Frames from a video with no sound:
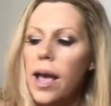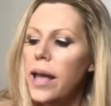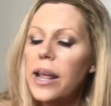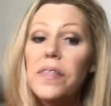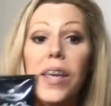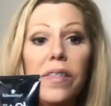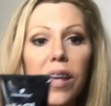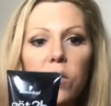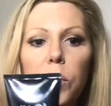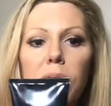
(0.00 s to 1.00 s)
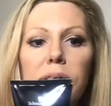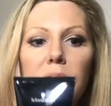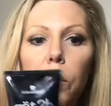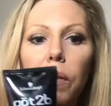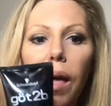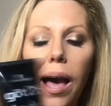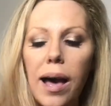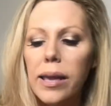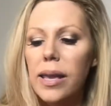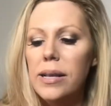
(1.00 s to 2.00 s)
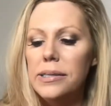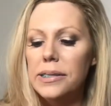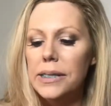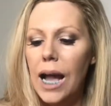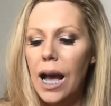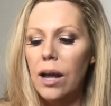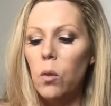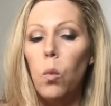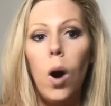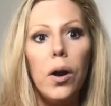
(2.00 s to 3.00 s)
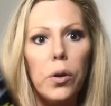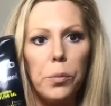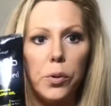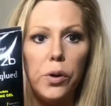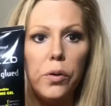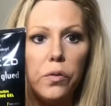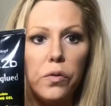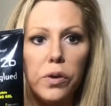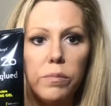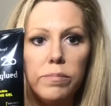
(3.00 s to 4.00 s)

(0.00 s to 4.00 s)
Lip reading: And I think that's because the black is not waterproof.